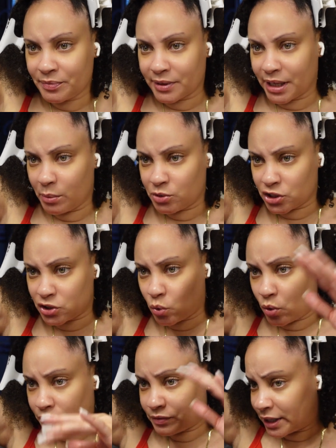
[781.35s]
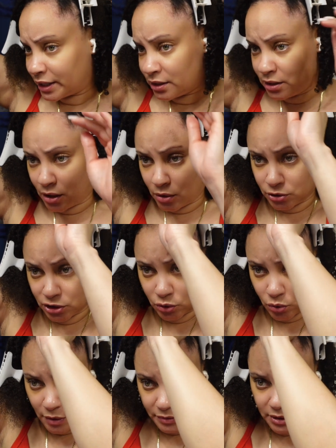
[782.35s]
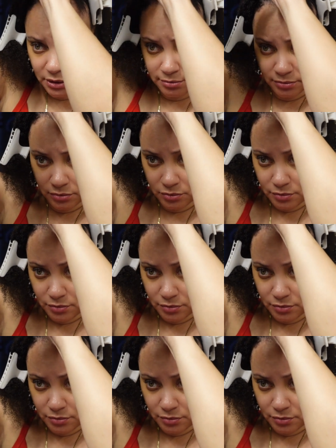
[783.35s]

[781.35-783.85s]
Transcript: it was just off, like, you know, just off the